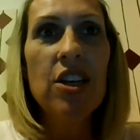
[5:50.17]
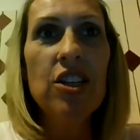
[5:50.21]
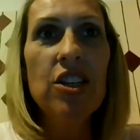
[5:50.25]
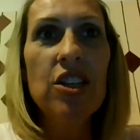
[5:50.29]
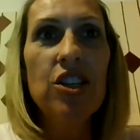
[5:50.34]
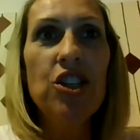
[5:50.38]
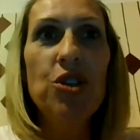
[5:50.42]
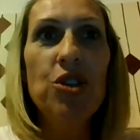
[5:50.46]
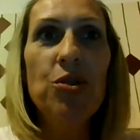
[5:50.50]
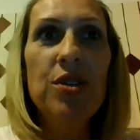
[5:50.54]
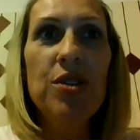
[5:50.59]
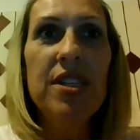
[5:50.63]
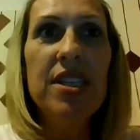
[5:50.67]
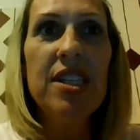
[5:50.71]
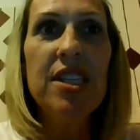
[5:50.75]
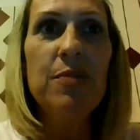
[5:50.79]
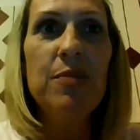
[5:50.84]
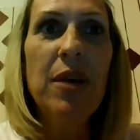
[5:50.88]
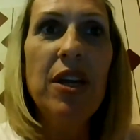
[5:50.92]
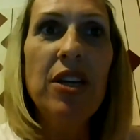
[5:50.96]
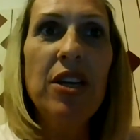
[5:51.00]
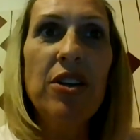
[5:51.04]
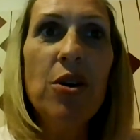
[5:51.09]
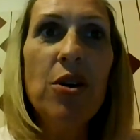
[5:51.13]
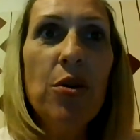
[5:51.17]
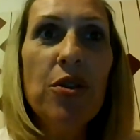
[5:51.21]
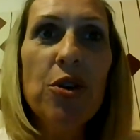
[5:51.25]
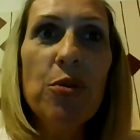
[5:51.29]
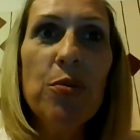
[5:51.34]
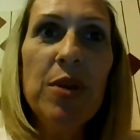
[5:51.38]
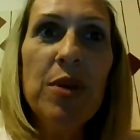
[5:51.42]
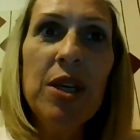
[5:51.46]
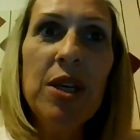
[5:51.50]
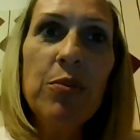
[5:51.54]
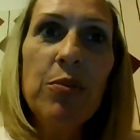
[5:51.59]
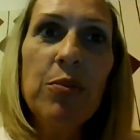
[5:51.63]
Students may know
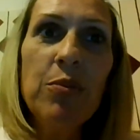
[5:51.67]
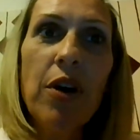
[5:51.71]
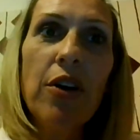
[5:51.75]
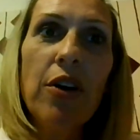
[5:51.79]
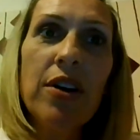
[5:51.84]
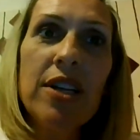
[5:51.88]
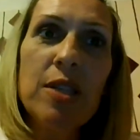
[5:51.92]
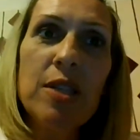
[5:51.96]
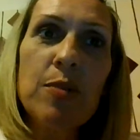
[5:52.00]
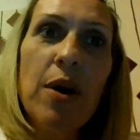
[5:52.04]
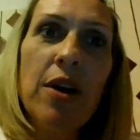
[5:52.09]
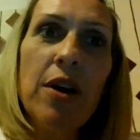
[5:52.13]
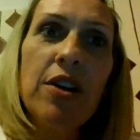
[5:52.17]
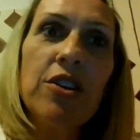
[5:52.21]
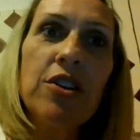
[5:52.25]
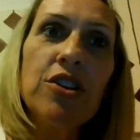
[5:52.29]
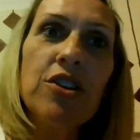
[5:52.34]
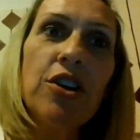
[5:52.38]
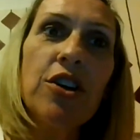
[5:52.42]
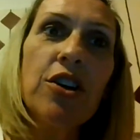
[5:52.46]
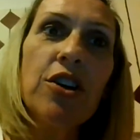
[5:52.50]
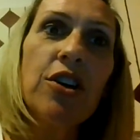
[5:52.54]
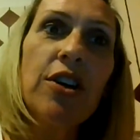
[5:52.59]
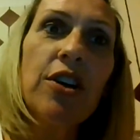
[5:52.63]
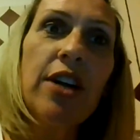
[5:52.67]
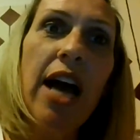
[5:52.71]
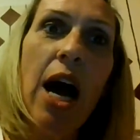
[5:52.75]
they're being progress monitored,